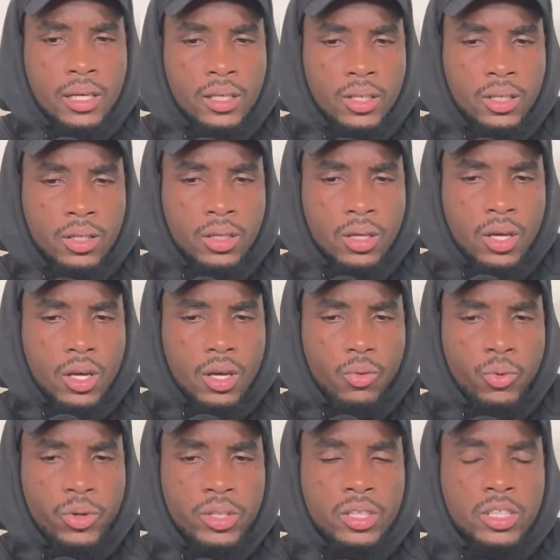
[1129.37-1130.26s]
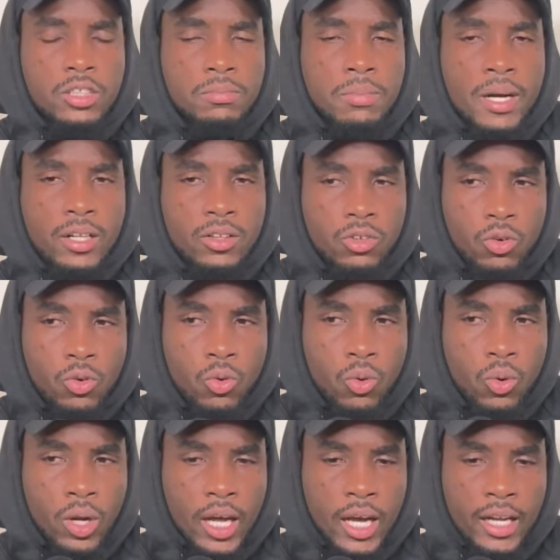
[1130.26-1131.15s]
You know, with his back to
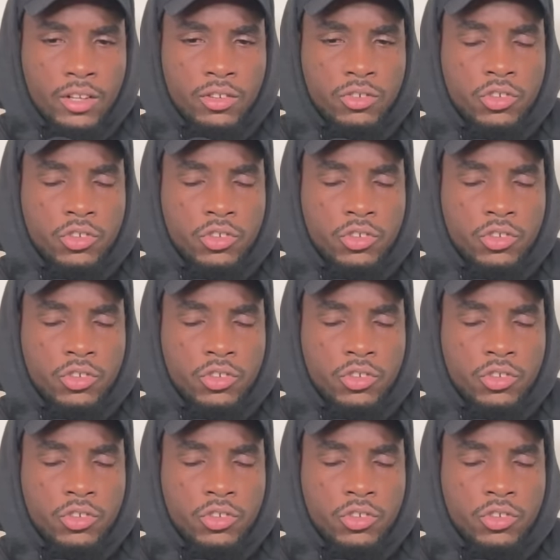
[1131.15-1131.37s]
goal and